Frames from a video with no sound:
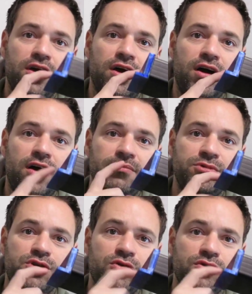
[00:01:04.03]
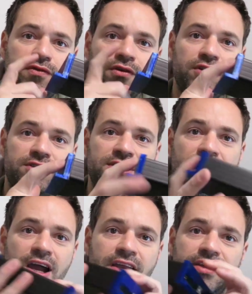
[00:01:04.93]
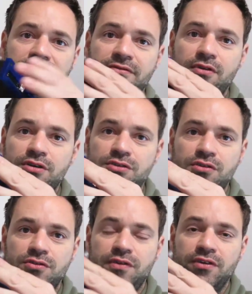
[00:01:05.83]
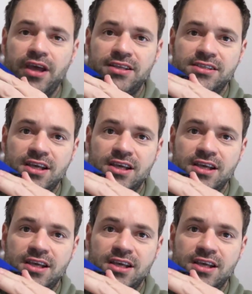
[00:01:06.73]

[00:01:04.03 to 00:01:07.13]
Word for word: uh, screws from this side and four screws from that